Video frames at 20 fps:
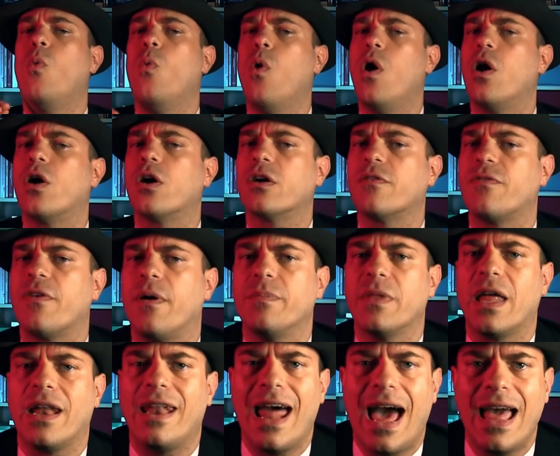work from
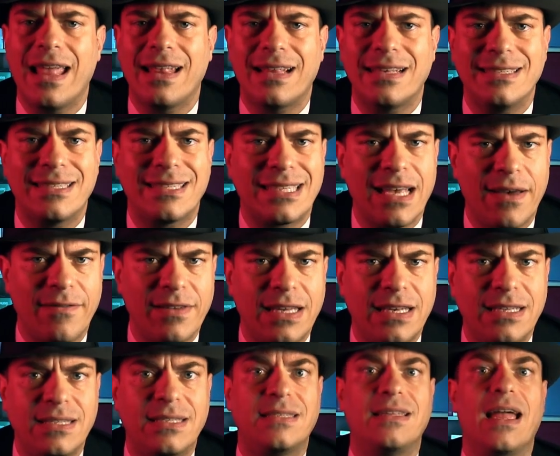the
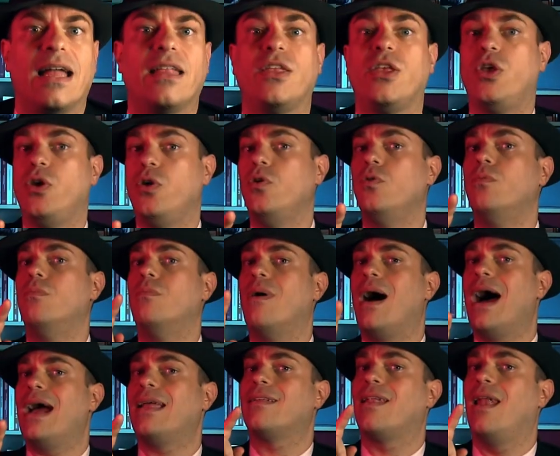1970s that you
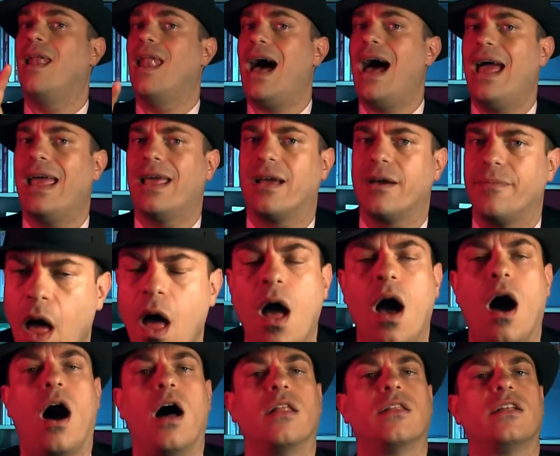might like.
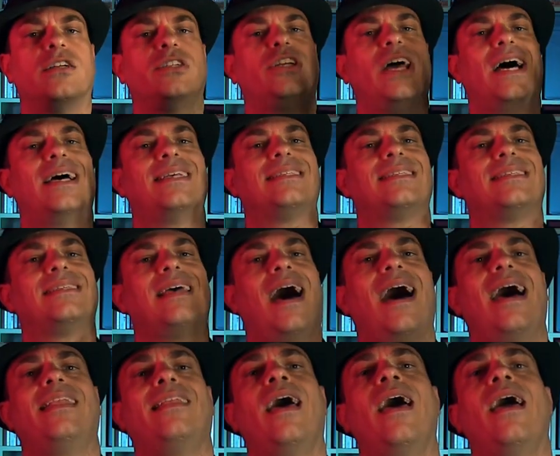On the jazz
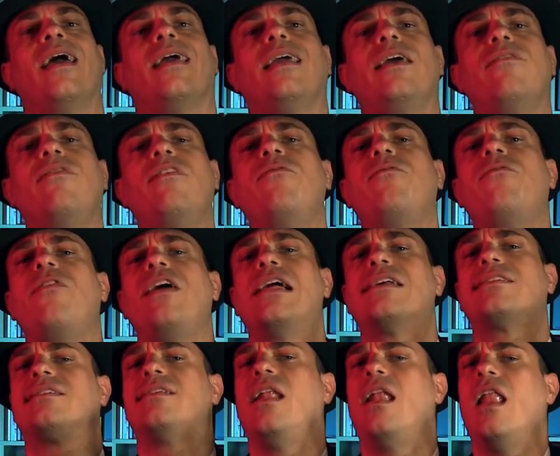side, given
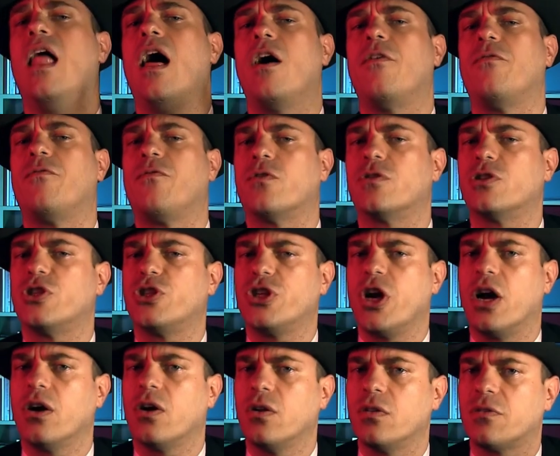Fela's love for
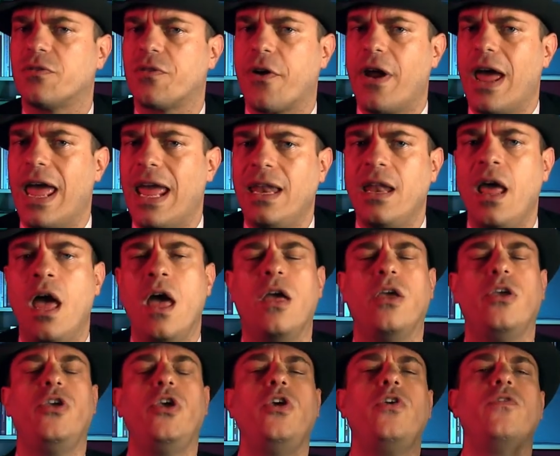John Coltrane,
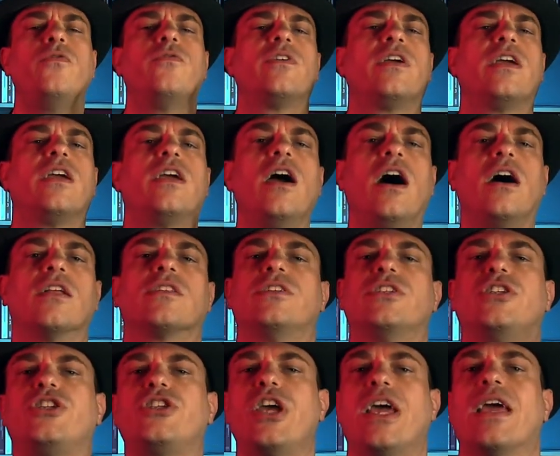you've got to
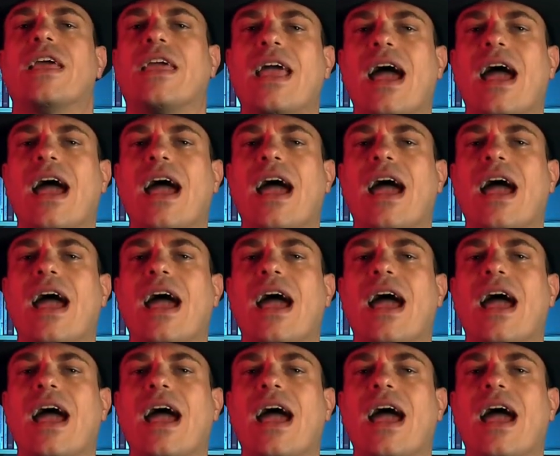check